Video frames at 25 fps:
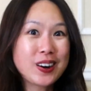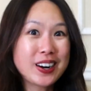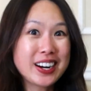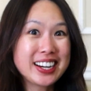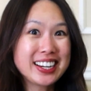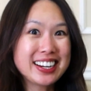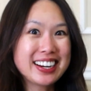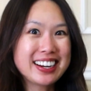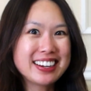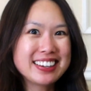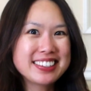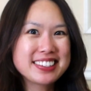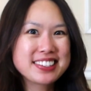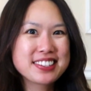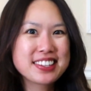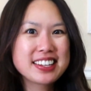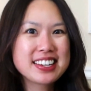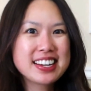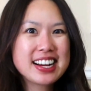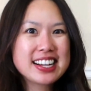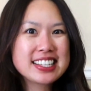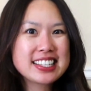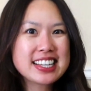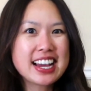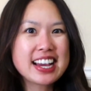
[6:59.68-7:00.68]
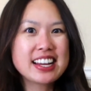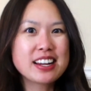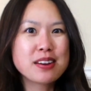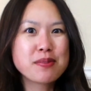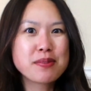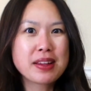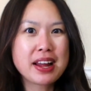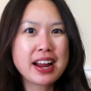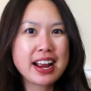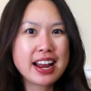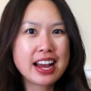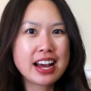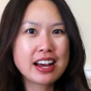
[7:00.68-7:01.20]
All right guys, so the next item
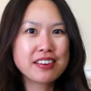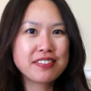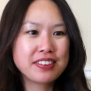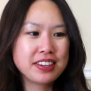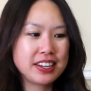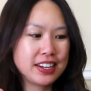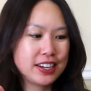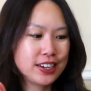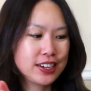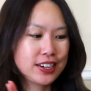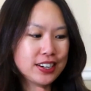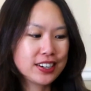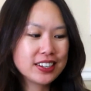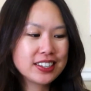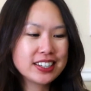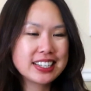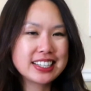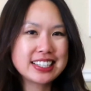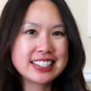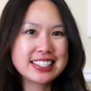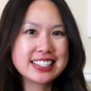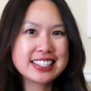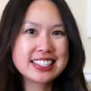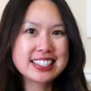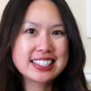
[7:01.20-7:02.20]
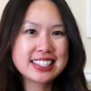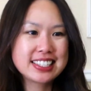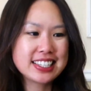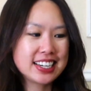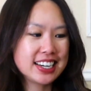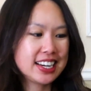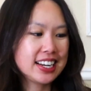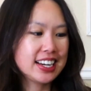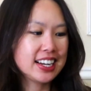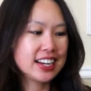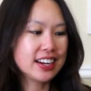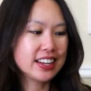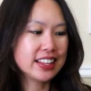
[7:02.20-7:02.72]
that I have here is
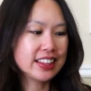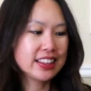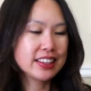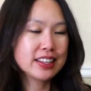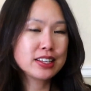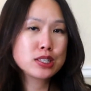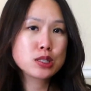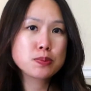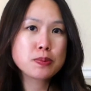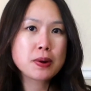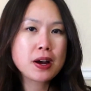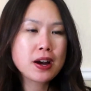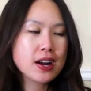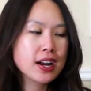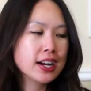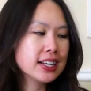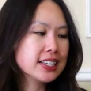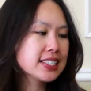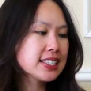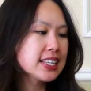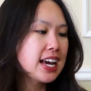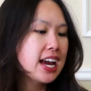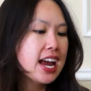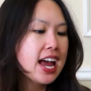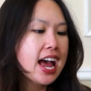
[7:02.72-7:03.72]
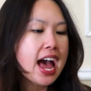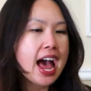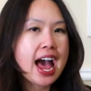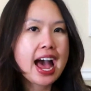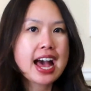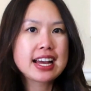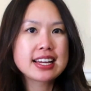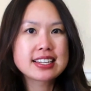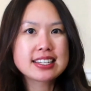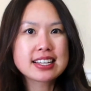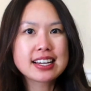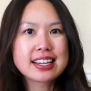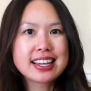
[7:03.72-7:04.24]
sitting in this box
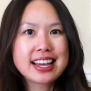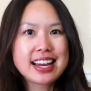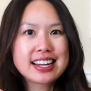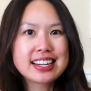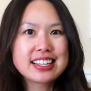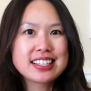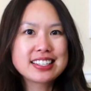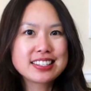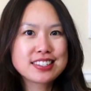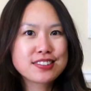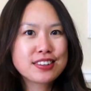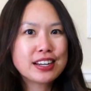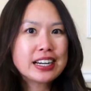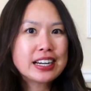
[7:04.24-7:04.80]
and again it's